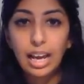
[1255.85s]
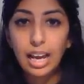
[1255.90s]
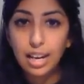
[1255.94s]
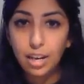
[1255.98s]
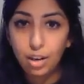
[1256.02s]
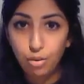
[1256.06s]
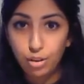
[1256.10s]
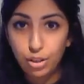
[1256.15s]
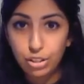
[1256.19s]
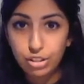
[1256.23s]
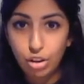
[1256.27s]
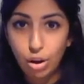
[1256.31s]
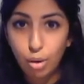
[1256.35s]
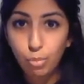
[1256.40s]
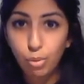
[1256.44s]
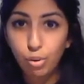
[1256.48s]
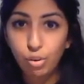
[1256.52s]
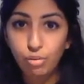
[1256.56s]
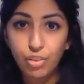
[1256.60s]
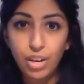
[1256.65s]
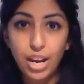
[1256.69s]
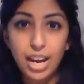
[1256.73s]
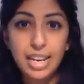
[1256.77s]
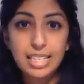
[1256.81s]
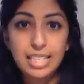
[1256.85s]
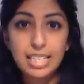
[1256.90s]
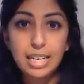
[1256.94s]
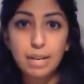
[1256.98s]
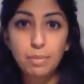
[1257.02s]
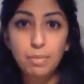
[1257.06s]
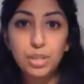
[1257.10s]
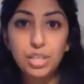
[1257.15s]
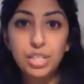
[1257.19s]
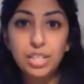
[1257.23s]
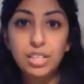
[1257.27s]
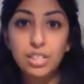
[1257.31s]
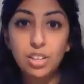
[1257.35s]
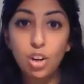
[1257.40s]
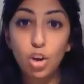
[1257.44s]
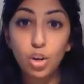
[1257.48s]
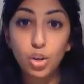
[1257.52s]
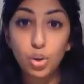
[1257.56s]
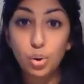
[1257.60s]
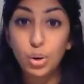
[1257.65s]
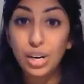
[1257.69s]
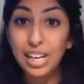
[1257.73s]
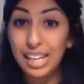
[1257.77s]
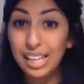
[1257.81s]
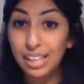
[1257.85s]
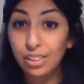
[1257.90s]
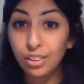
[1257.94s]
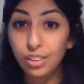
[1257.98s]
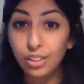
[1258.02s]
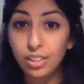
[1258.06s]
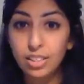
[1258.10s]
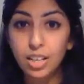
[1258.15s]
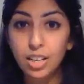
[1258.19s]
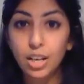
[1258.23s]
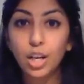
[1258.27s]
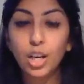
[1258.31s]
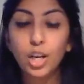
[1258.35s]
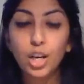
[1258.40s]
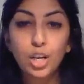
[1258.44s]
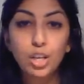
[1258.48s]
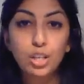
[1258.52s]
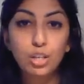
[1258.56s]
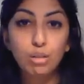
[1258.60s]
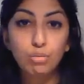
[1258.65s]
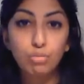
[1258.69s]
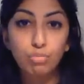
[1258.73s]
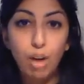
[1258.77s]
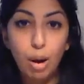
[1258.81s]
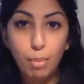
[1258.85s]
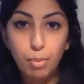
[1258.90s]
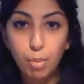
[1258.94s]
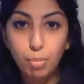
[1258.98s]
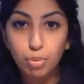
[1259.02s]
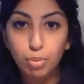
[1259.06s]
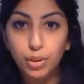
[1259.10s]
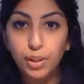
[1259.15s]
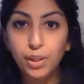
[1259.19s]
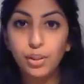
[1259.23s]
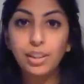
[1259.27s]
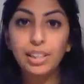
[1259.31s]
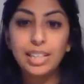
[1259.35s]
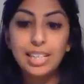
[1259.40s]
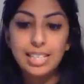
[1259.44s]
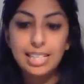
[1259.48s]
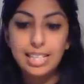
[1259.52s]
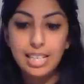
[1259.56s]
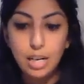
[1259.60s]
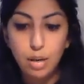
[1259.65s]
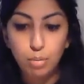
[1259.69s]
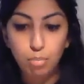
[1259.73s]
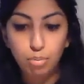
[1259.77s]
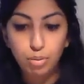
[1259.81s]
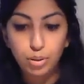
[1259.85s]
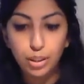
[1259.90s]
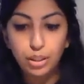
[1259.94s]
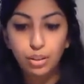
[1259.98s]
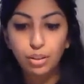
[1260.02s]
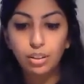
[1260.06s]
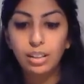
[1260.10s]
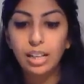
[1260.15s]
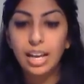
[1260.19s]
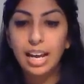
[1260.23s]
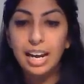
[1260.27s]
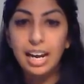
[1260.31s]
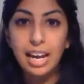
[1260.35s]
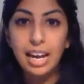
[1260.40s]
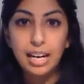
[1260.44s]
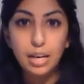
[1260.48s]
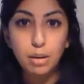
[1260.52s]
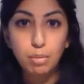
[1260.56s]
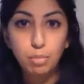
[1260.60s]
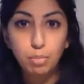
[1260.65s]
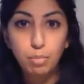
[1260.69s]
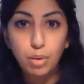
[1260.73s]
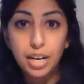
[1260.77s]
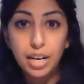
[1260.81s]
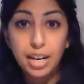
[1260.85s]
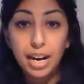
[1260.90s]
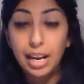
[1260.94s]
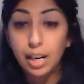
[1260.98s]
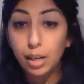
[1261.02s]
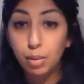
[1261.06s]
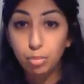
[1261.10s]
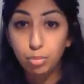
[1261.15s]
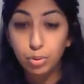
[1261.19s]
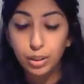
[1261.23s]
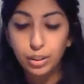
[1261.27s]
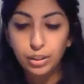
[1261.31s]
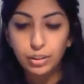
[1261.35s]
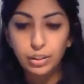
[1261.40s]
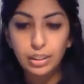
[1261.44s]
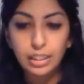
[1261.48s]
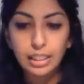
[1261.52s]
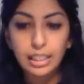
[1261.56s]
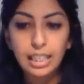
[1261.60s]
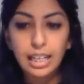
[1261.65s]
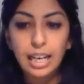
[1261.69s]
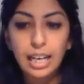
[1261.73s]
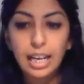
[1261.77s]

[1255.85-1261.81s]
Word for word: And your example of your ACE inhibitors are your ILs, so ramipril, lisinopril, and enalapril.